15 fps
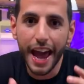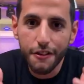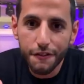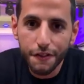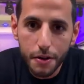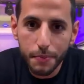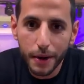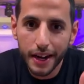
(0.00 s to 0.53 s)

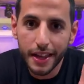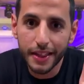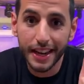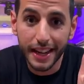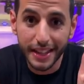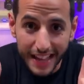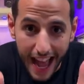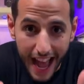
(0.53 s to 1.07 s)
Everybody
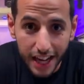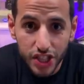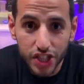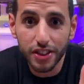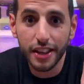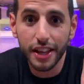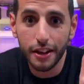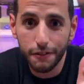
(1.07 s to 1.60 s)
that is
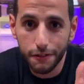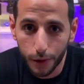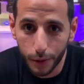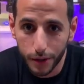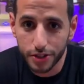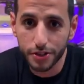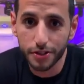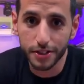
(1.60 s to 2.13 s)
actually
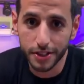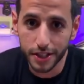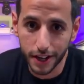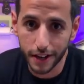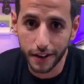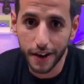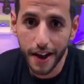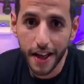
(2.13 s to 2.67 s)
influential is
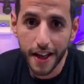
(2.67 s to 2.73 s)
here.